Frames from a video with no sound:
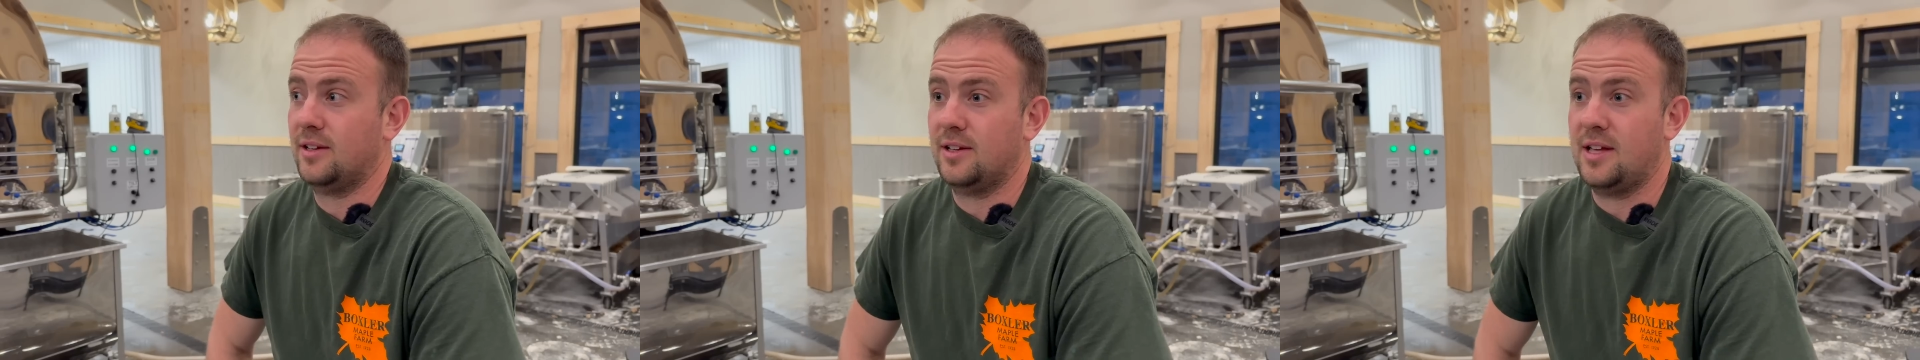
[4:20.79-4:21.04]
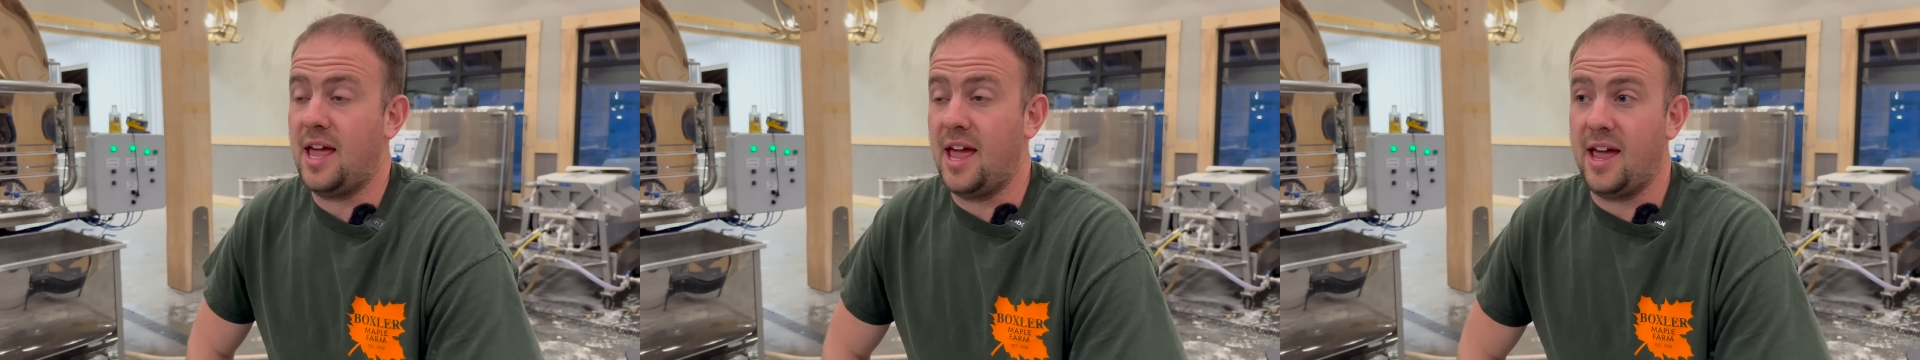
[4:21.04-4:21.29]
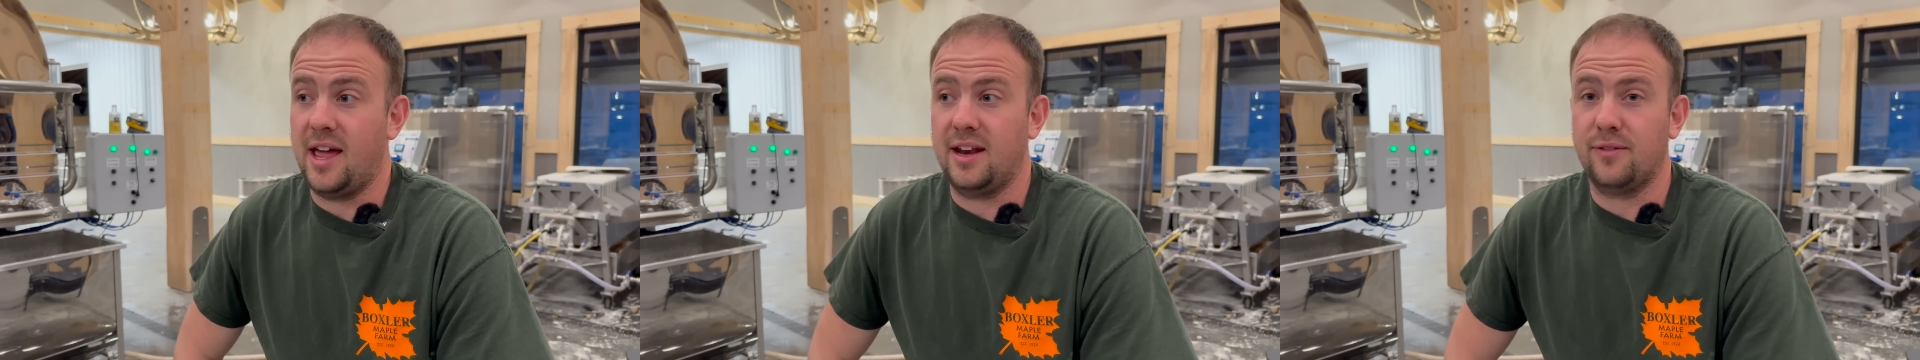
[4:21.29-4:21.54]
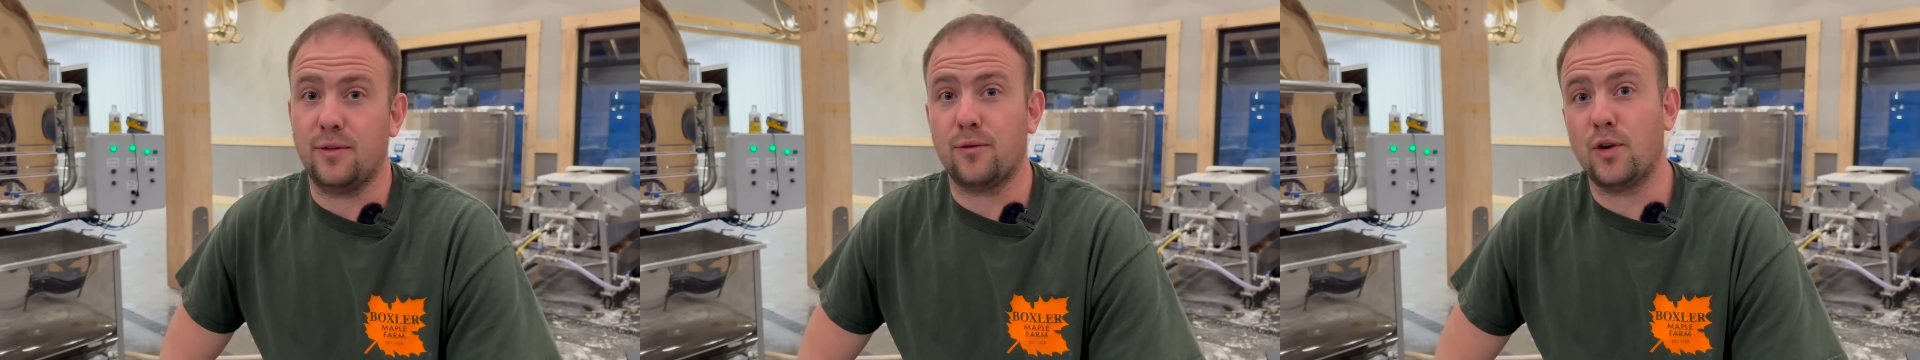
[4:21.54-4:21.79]
And
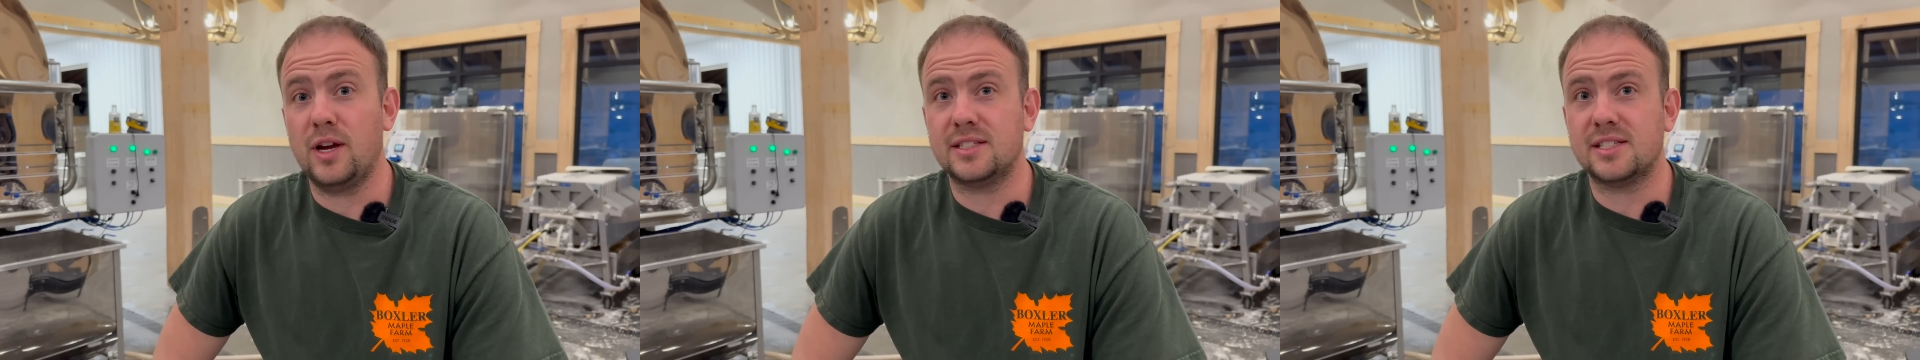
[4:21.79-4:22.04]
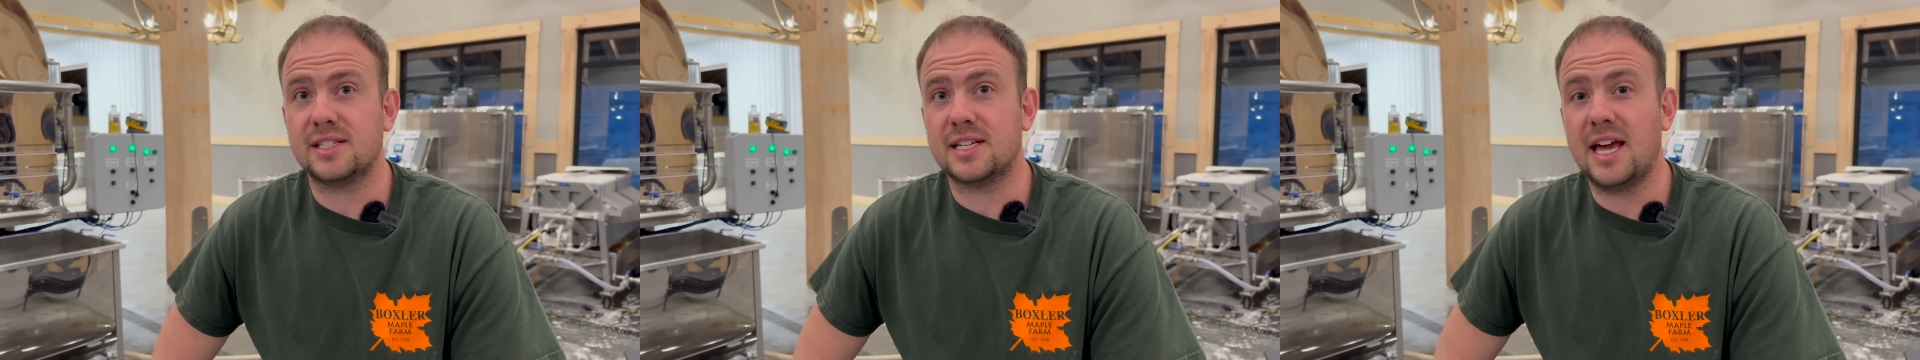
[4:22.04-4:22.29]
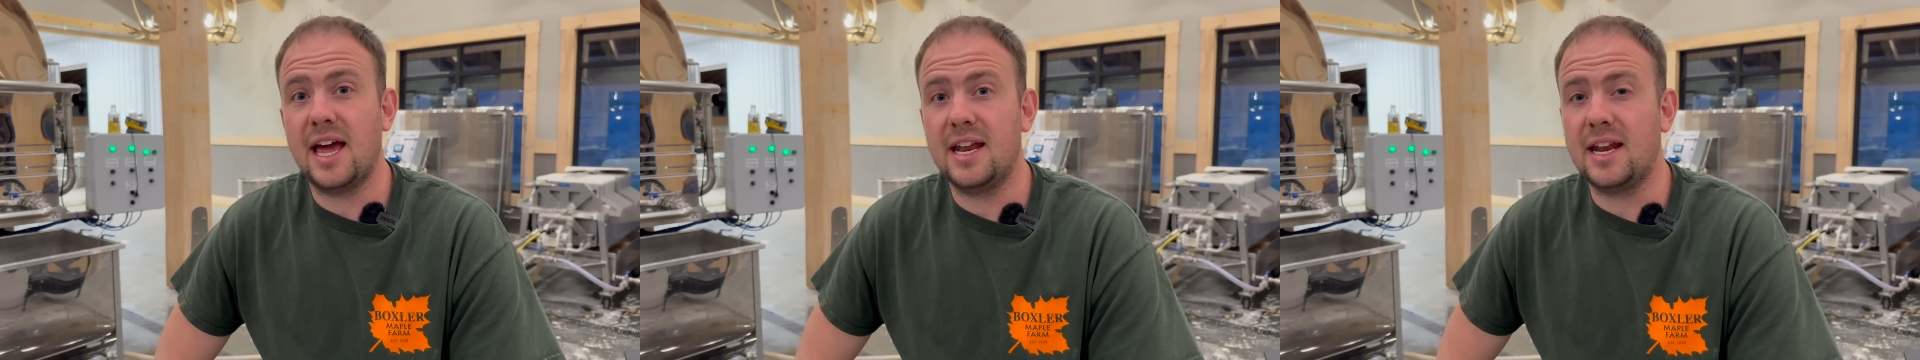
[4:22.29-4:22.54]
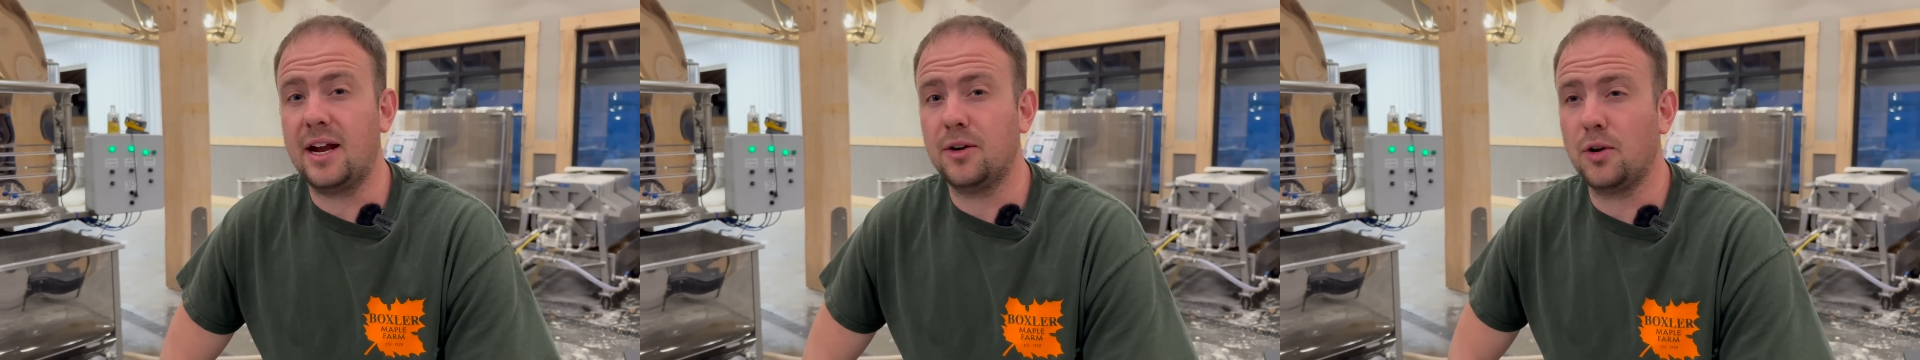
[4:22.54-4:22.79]
if it freezes again,
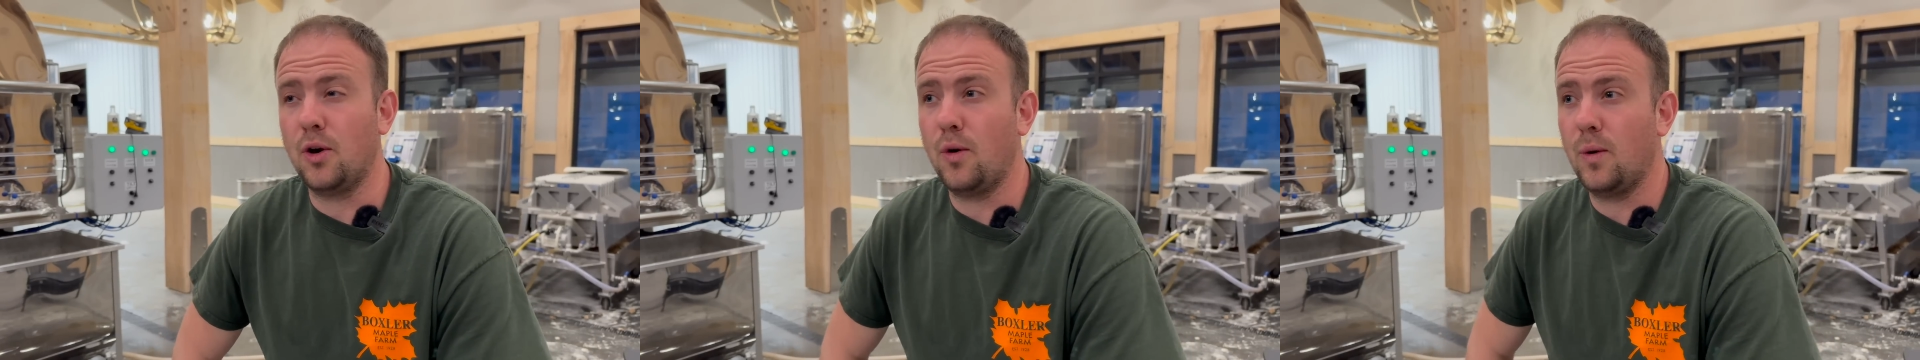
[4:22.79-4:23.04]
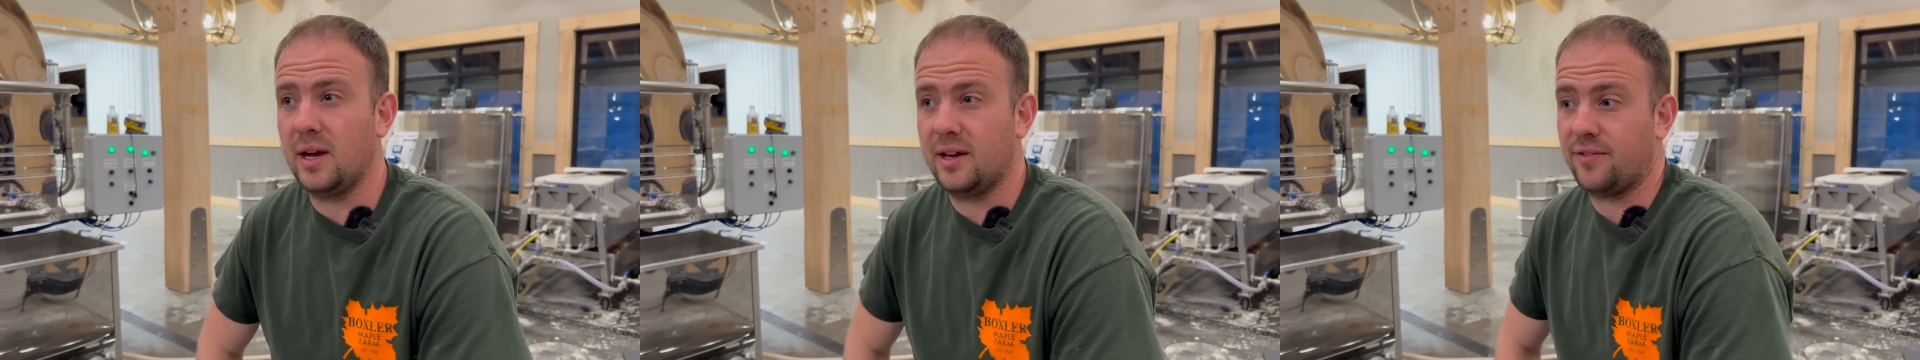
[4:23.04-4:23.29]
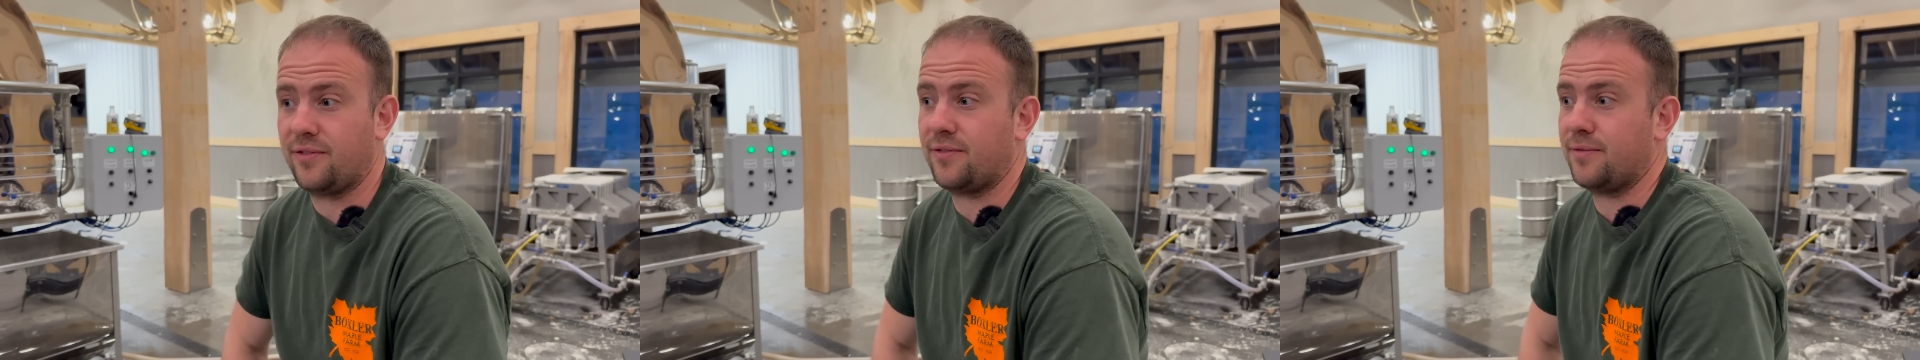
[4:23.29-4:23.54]
I don't know if